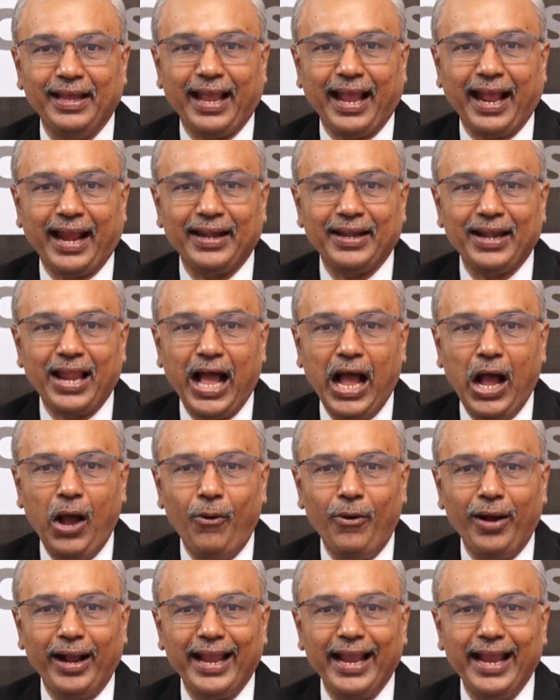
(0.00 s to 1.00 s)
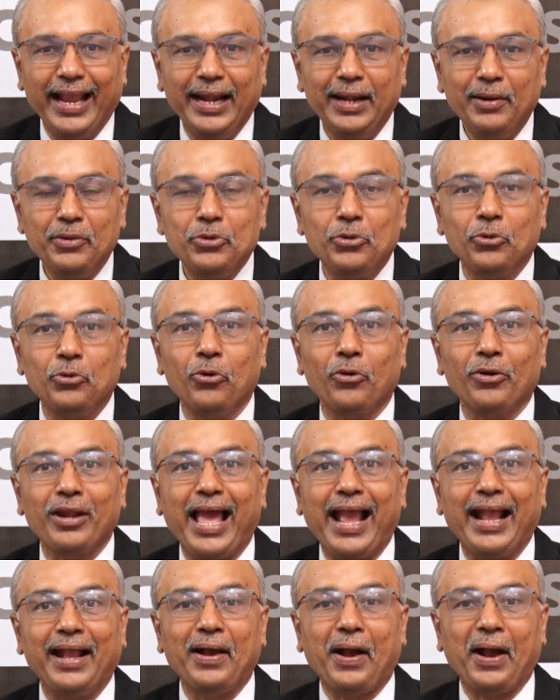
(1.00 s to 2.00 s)
And now again,
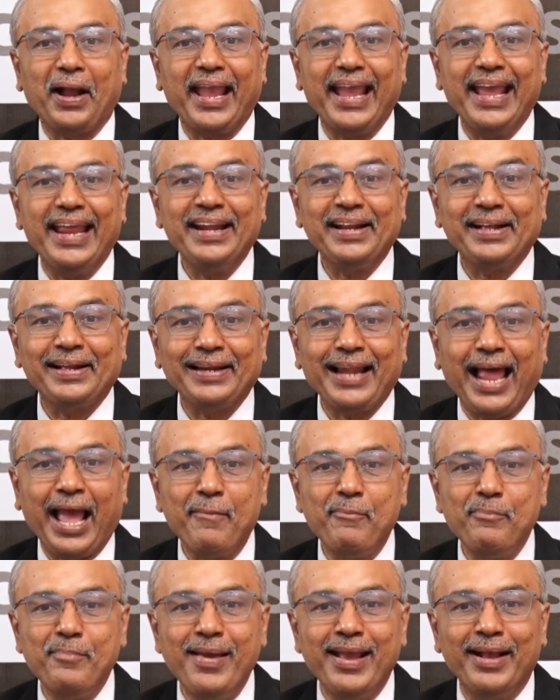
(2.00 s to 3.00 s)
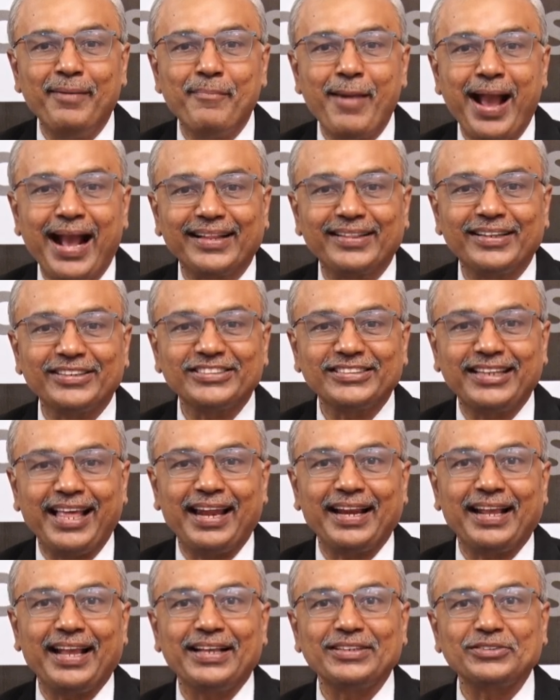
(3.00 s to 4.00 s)
again climbing back the
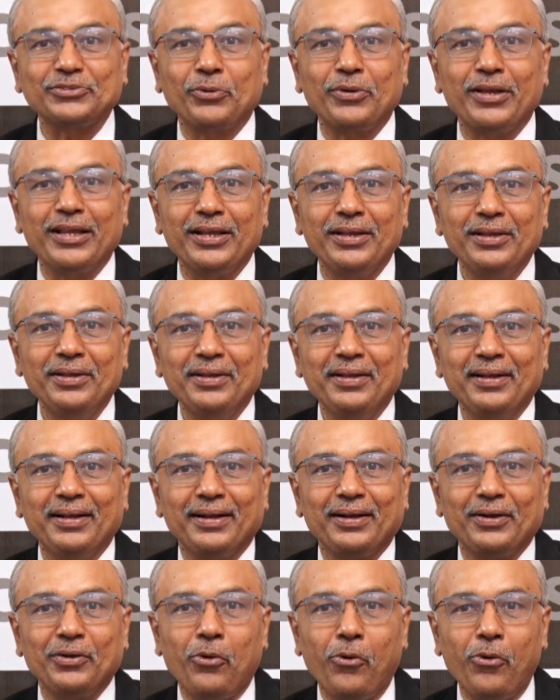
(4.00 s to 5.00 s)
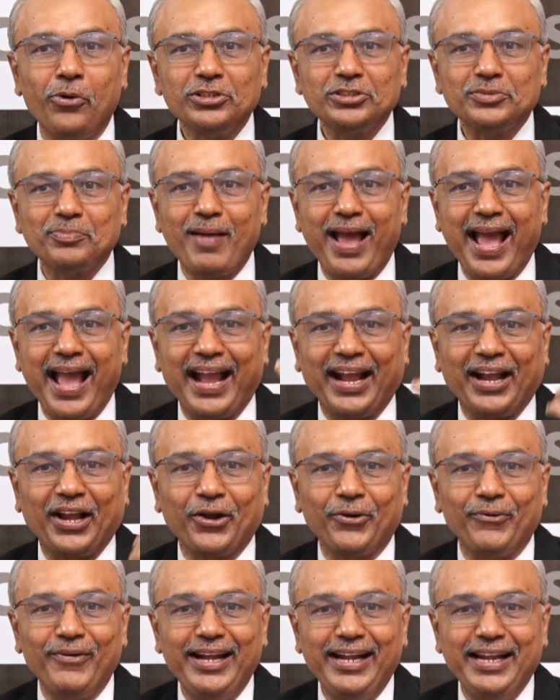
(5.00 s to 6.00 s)
staircase. So he goes
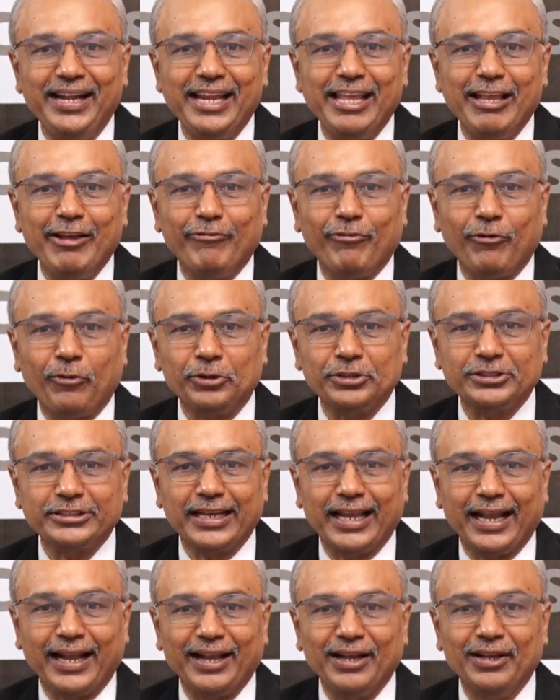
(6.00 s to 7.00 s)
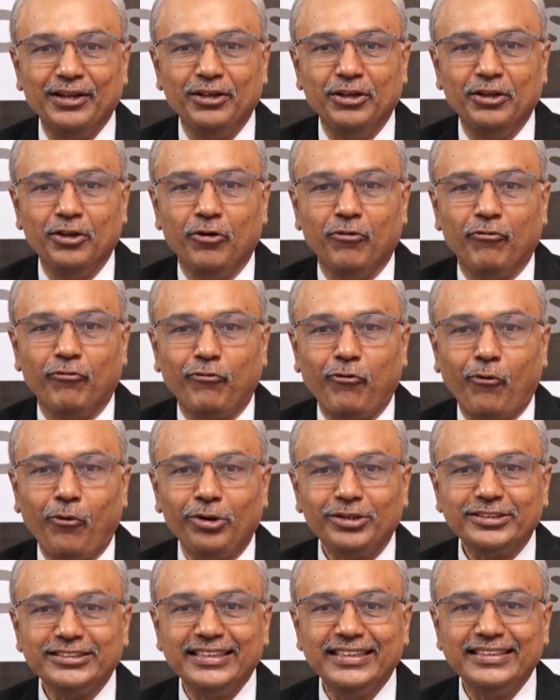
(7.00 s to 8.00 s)
back, queen d4 check,
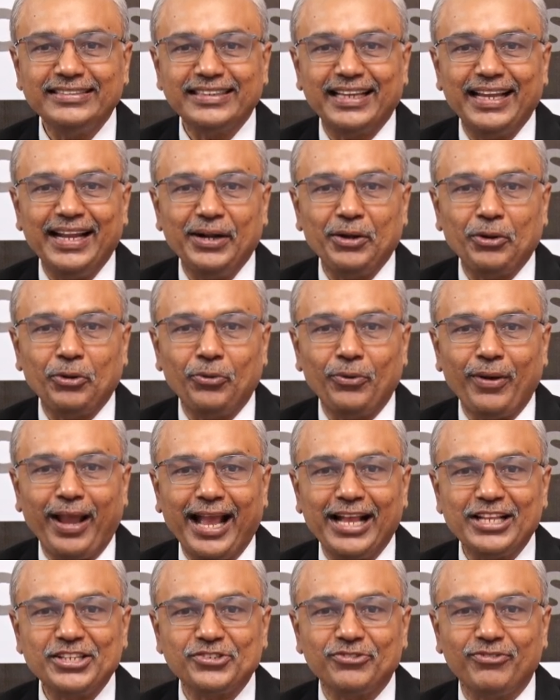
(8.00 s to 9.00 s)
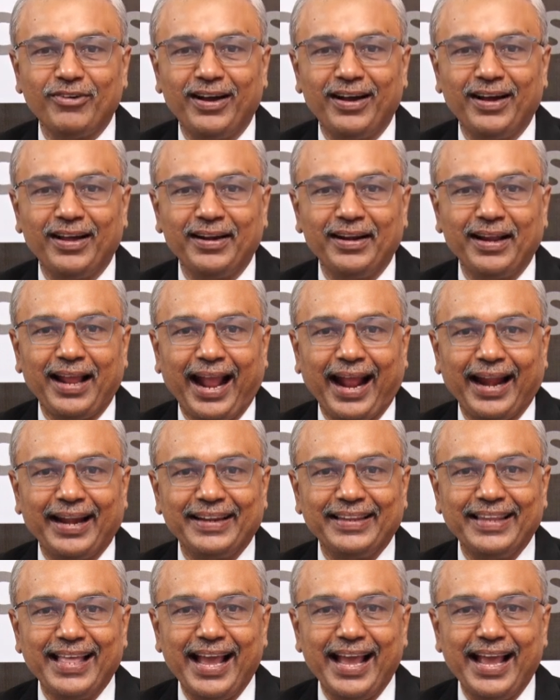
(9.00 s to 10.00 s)
forces king to h1,
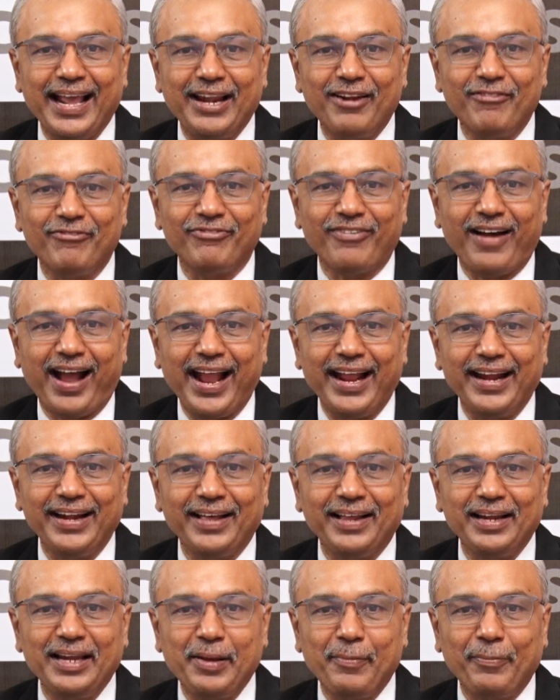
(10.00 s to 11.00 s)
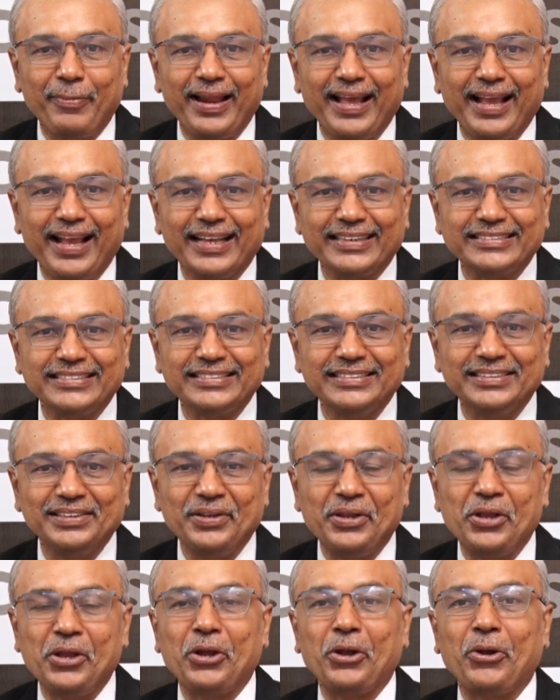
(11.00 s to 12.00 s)
and then finally plays
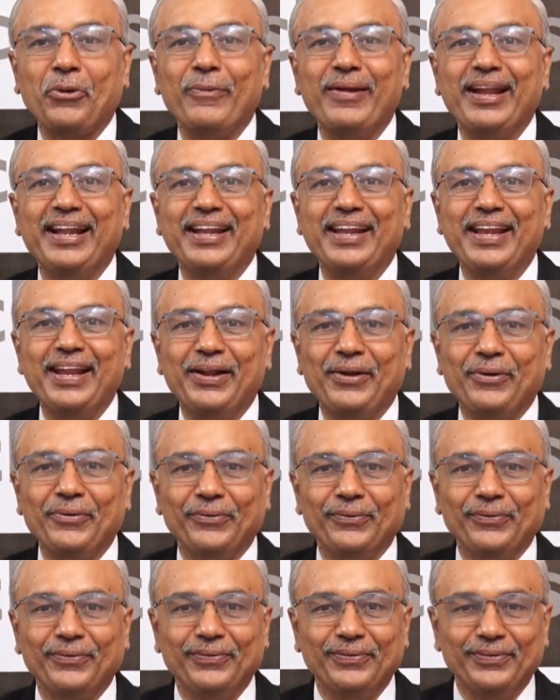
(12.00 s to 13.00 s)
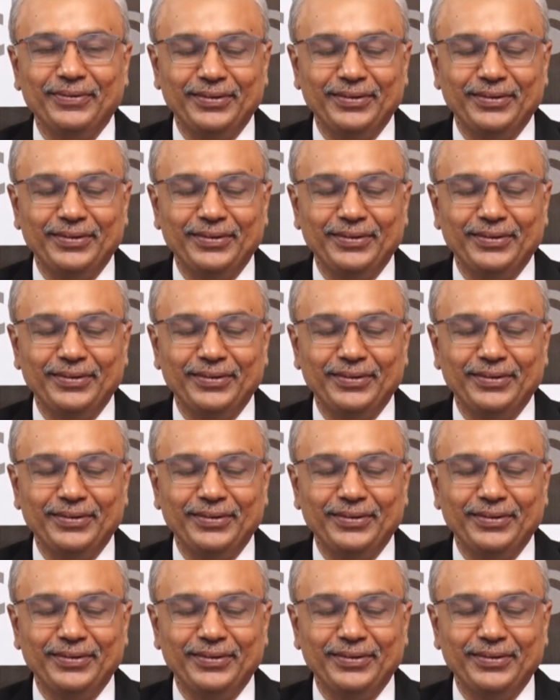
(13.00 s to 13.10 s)
queen d2.